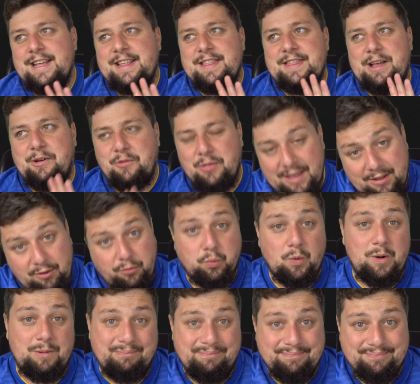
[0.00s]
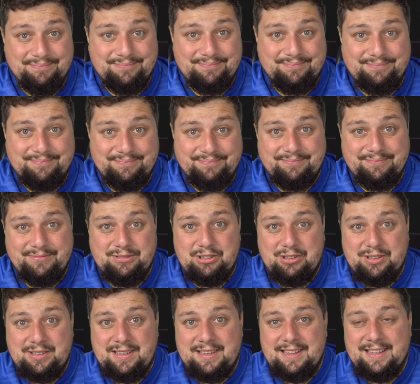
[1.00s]
Now this one
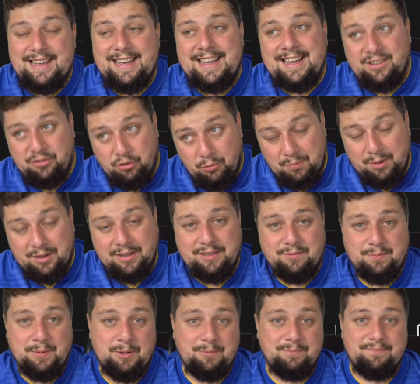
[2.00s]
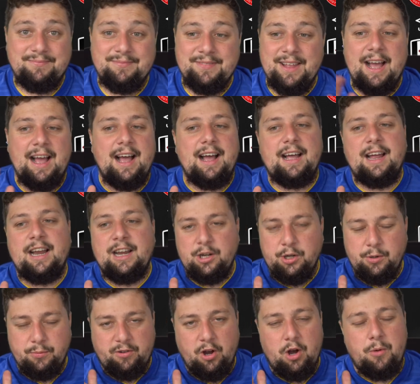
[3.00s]
is unbelievable. Now,
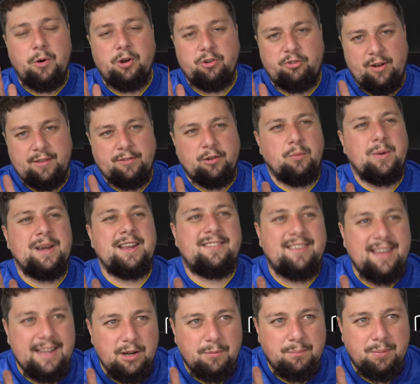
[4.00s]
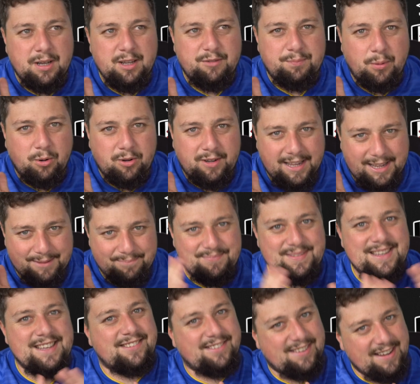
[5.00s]
you've got to hold your hands up. When you see an unbelievable kit,
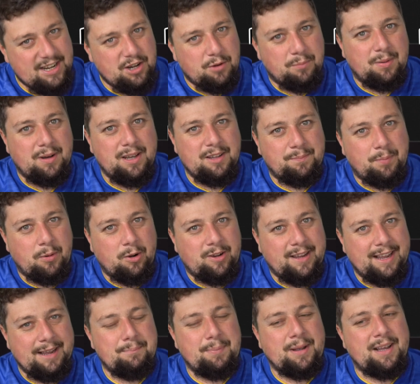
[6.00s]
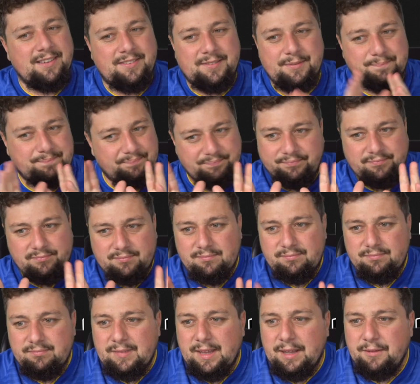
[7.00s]
you see an unbelievable kit. Because,
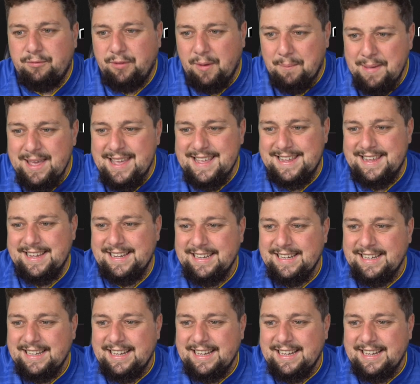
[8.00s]
for me,